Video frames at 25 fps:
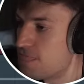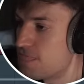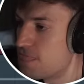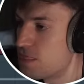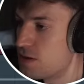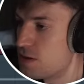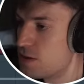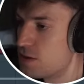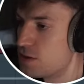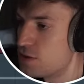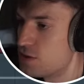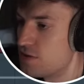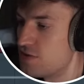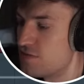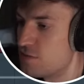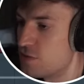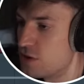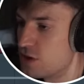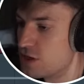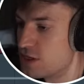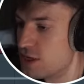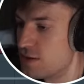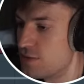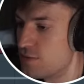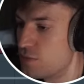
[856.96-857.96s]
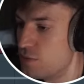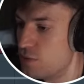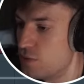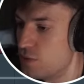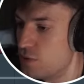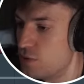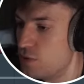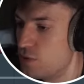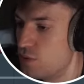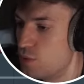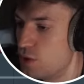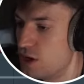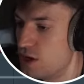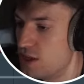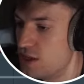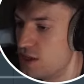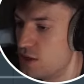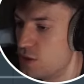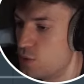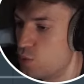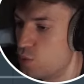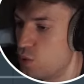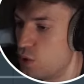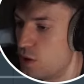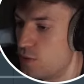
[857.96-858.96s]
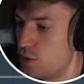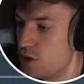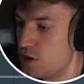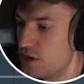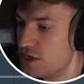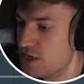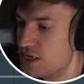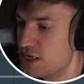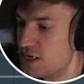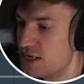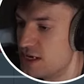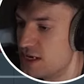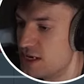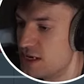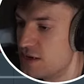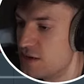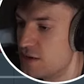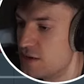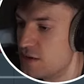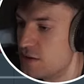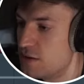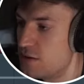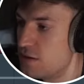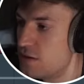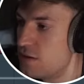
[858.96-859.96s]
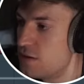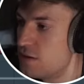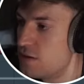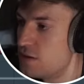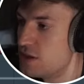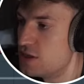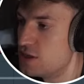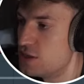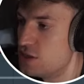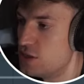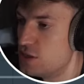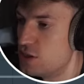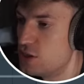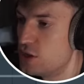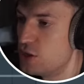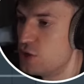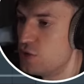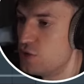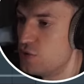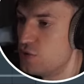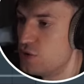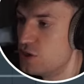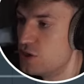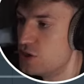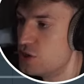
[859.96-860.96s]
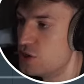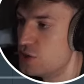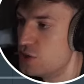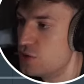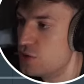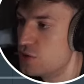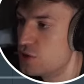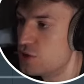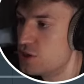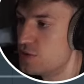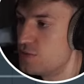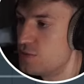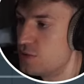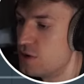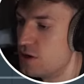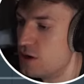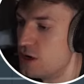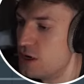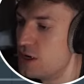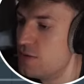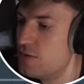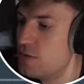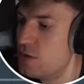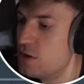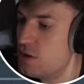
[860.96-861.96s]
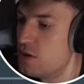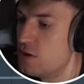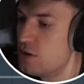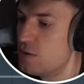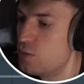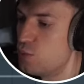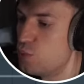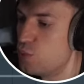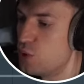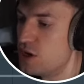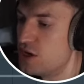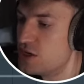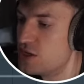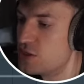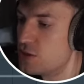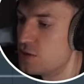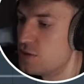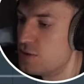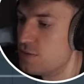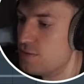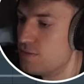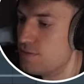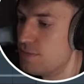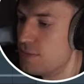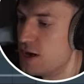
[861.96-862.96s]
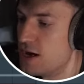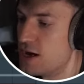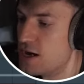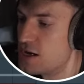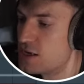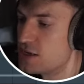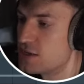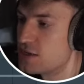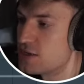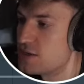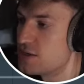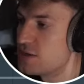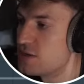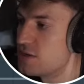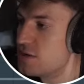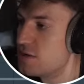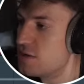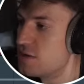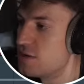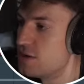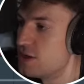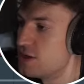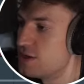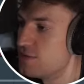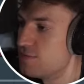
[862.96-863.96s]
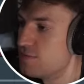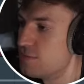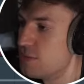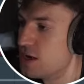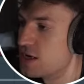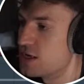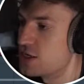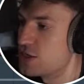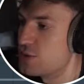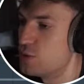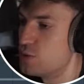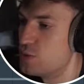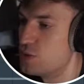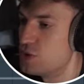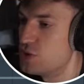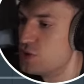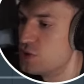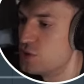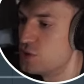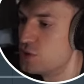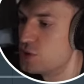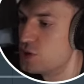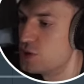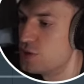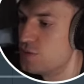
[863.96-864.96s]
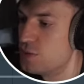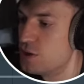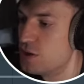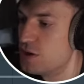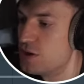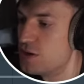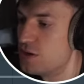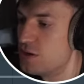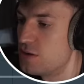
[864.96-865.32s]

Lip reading: So for example, when the wobble is here, there's no distortion applied. When it's on max, there's maximum distortion applied.